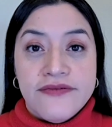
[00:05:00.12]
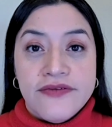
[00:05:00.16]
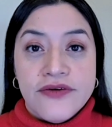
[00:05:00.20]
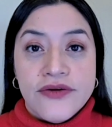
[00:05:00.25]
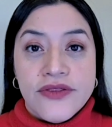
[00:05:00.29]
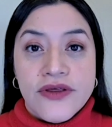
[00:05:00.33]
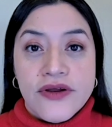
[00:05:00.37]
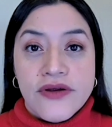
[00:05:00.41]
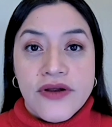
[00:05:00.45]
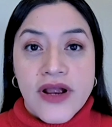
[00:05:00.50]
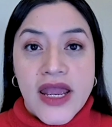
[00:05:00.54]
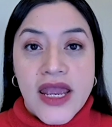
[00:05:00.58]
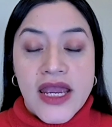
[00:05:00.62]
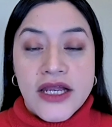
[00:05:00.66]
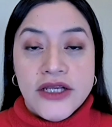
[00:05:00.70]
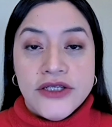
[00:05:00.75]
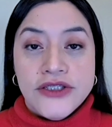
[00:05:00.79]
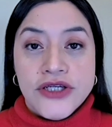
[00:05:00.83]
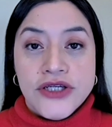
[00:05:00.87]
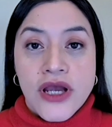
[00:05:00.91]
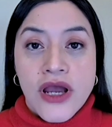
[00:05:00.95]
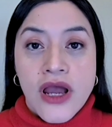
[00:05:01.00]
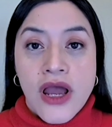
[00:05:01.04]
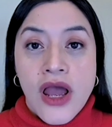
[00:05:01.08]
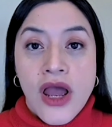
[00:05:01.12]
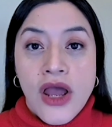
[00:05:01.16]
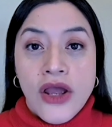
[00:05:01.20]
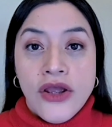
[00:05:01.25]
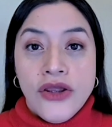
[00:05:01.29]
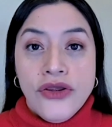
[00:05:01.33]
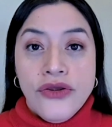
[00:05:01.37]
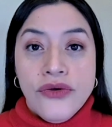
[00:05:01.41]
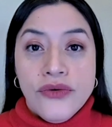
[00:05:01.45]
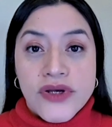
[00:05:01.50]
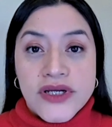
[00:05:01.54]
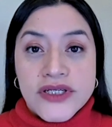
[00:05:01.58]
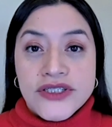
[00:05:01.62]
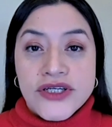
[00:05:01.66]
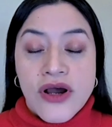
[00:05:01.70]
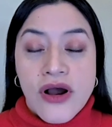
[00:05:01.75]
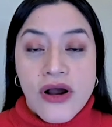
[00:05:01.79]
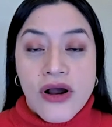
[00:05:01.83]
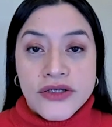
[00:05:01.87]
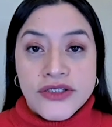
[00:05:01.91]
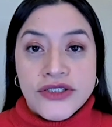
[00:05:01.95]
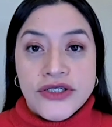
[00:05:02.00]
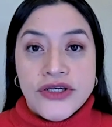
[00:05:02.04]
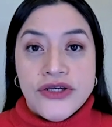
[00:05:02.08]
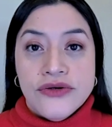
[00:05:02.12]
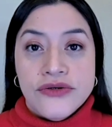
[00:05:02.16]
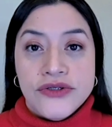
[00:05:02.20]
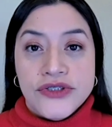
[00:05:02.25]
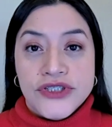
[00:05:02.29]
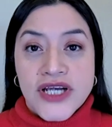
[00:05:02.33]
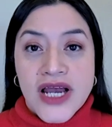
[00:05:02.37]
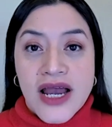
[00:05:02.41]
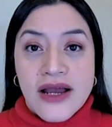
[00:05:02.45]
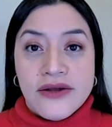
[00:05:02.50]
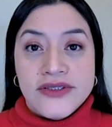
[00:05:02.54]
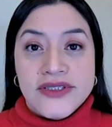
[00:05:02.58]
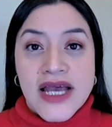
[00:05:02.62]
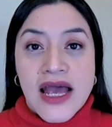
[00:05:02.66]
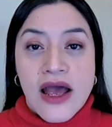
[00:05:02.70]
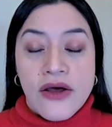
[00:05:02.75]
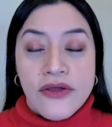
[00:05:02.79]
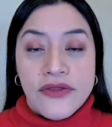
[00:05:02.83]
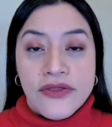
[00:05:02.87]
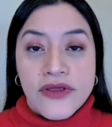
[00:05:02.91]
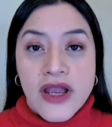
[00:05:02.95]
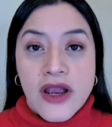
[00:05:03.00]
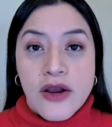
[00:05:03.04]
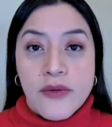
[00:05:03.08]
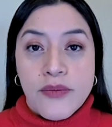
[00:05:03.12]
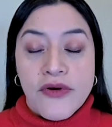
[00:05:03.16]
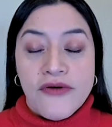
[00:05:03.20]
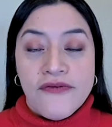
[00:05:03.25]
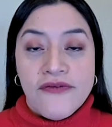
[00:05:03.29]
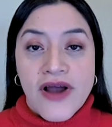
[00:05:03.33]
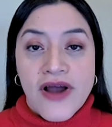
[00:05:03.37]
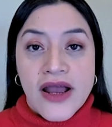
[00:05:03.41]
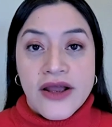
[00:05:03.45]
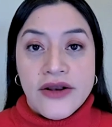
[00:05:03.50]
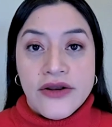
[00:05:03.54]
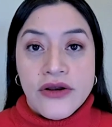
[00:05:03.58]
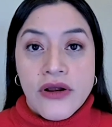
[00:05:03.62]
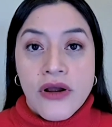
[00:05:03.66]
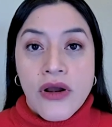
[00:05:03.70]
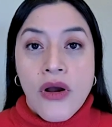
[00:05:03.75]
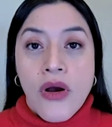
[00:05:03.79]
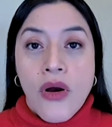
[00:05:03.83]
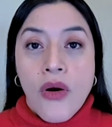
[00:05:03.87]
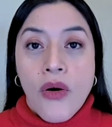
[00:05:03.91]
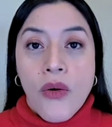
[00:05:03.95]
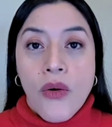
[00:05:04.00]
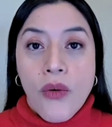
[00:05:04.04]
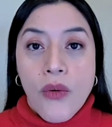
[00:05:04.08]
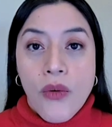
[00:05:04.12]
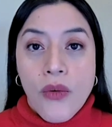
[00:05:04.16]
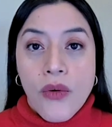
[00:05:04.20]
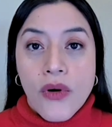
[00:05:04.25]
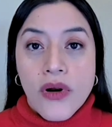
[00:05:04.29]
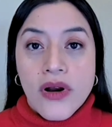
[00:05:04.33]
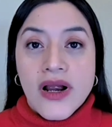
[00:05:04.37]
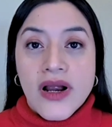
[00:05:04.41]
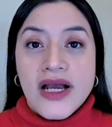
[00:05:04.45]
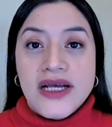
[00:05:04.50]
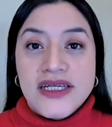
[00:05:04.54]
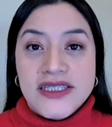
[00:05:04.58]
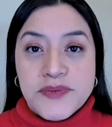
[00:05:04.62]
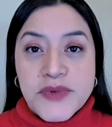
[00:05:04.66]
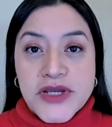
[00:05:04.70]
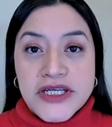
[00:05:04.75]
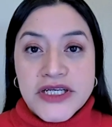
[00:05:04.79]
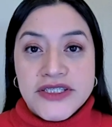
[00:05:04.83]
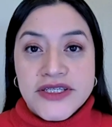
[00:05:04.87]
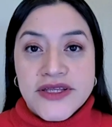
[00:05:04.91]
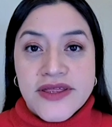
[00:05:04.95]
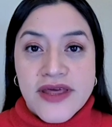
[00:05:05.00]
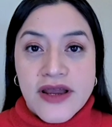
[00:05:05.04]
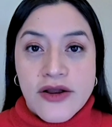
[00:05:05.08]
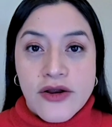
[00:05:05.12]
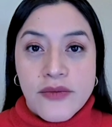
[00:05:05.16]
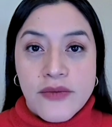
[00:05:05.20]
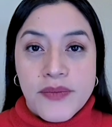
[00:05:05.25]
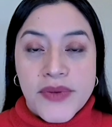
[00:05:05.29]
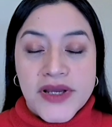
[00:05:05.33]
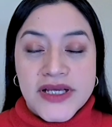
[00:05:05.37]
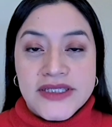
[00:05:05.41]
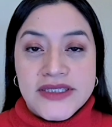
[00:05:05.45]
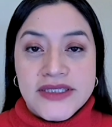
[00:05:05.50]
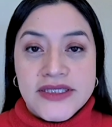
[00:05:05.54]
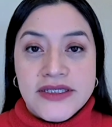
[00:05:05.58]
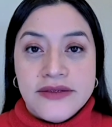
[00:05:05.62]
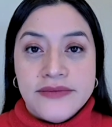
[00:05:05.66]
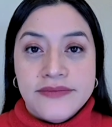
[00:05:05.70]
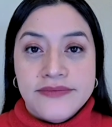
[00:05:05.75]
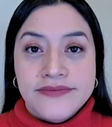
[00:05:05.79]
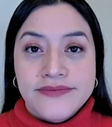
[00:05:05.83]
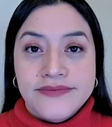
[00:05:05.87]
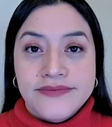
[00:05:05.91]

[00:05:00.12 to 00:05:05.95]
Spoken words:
for their age, you can talk to your child's healthcare provider or a speech therapist.